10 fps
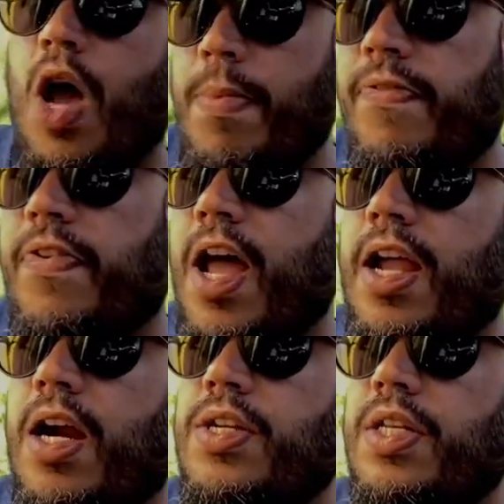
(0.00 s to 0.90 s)
I've been flying
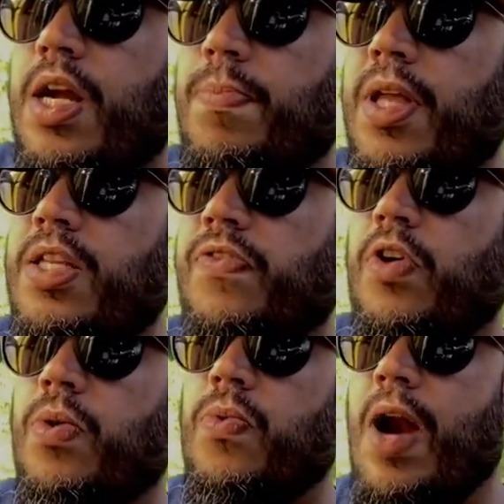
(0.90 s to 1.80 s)
RC airplanes
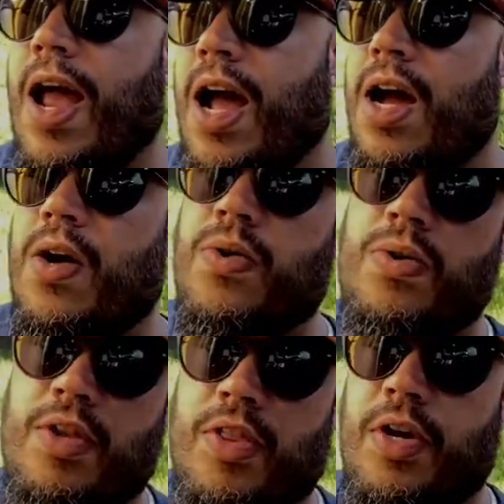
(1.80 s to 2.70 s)
for
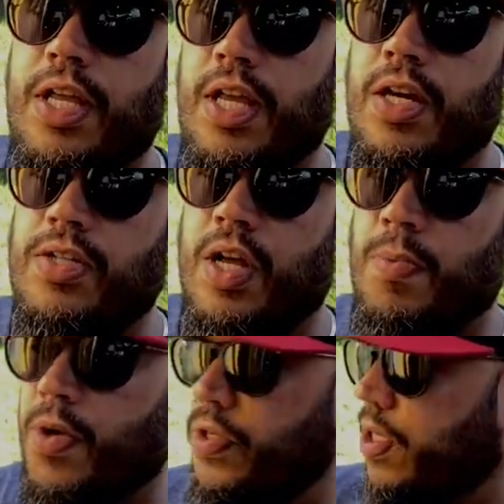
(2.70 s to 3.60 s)
around 30 years
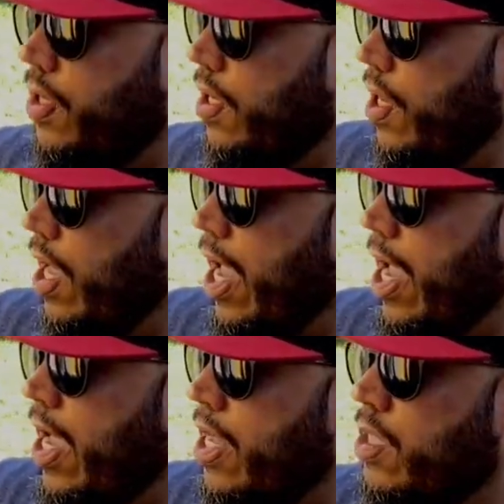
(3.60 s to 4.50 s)
almost,
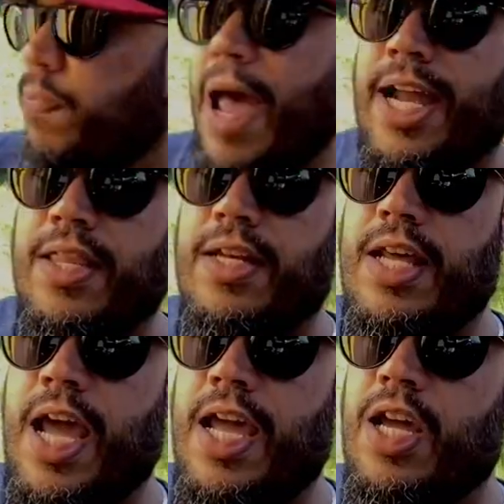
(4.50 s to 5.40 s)
and back in the
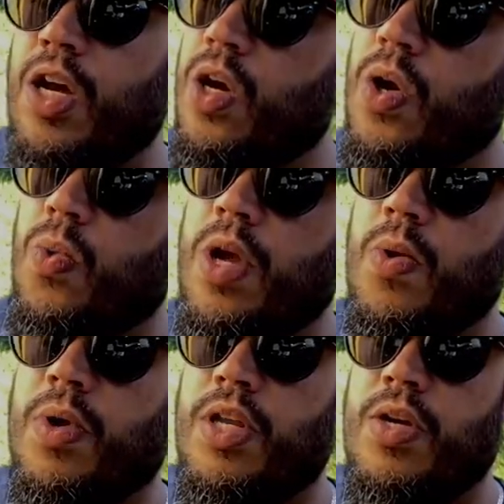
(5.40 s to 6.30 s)
day we
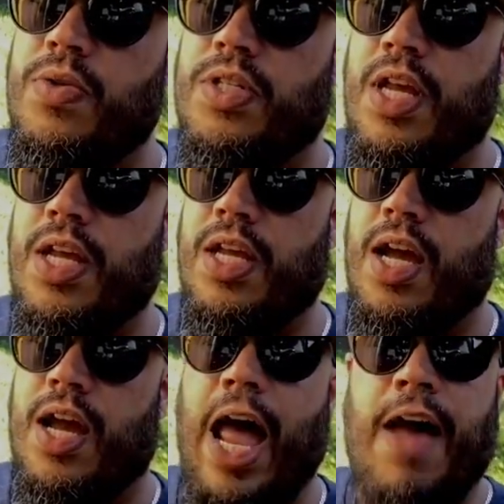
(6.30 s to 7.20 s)
were using
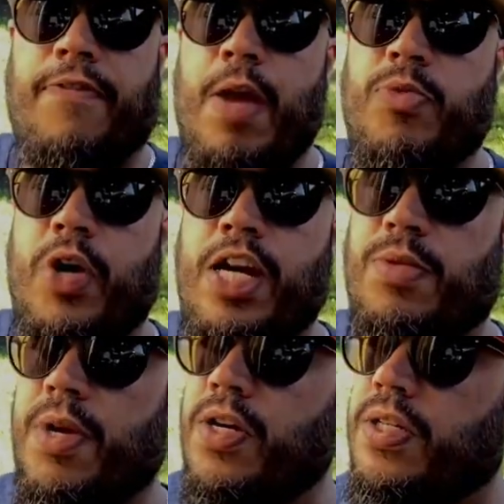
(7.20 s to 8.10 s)
FM
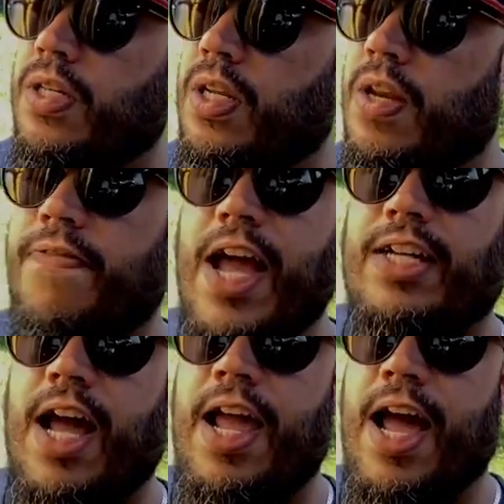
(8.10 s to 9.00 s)
transmitters. In fact,
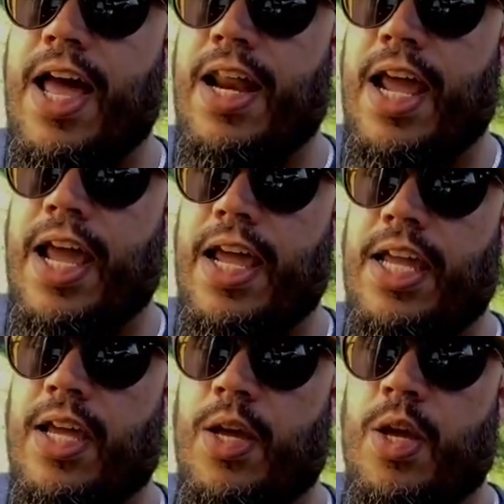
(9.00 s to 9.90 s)
I had a
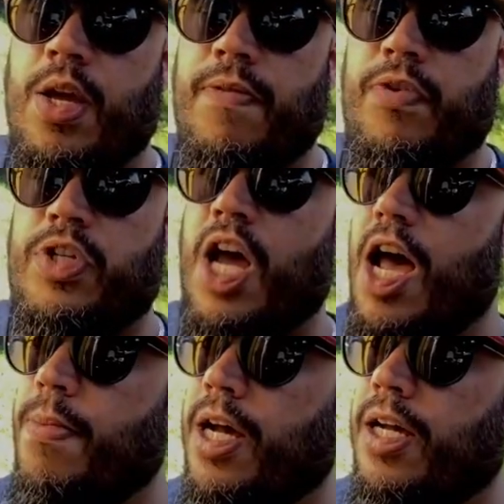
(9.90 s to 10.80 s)

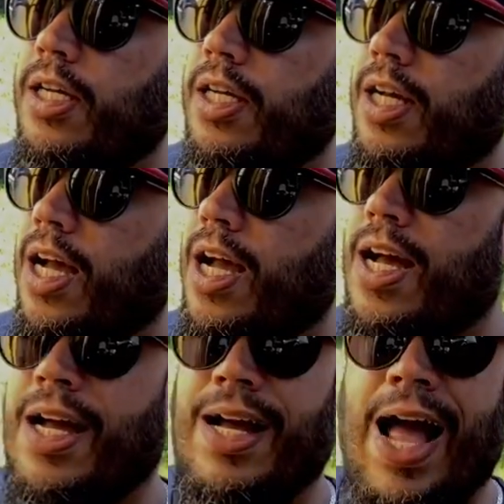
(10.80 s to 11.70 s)
Futaba
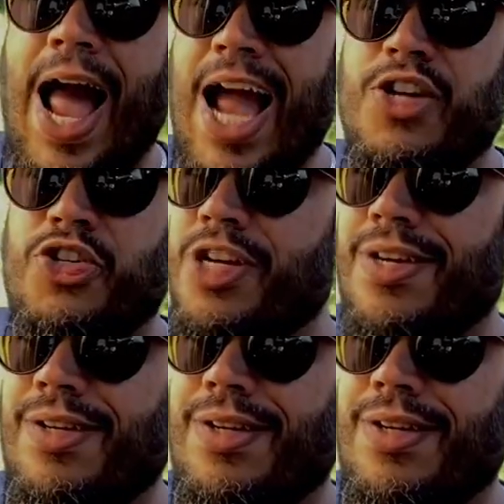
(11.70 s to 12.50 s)
action